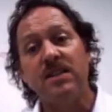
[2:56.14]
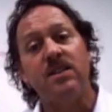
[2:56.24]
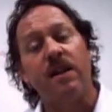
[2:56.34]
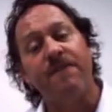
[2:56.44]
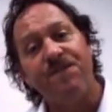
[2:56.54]

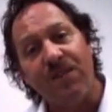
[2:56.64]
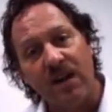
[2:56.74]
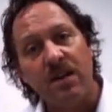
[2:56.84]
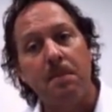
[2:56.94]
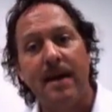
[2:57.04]
This is a
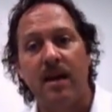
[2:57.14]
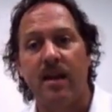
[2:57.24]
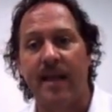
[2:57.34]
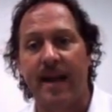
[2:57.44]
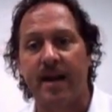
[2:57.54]

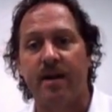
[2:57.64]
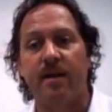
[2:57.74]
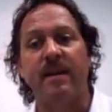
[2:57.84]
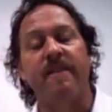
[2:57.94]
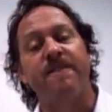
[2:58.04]
fundamental
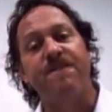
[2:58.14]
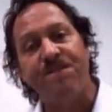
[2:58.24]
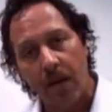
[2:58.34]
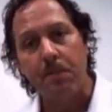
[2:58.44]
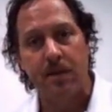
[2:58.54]
error and a
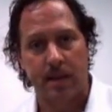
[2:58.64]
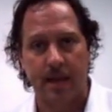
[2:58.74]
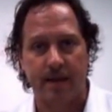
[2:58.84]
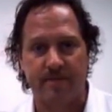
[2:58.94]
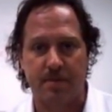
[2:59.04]

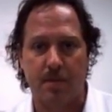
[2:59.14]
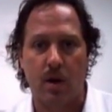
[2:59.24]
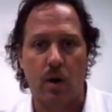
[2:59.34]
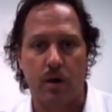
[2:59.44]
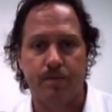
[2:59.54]
fumbling of the
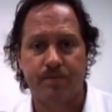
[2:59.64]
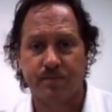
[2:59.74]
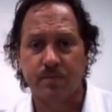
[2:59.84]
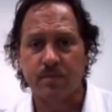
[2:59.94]
ball.